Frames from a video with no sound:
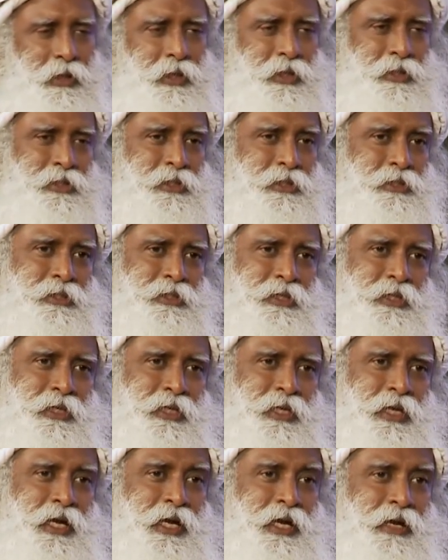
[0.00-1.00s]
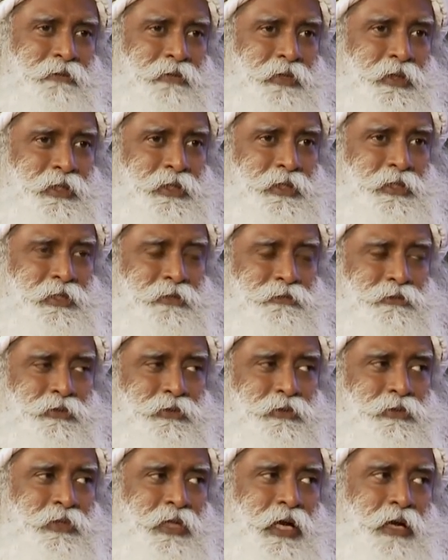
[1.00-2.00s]
I said, "See, I have a list of
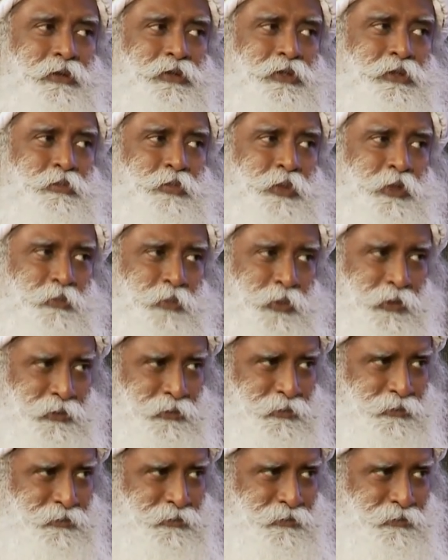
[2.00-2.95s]
two thousand people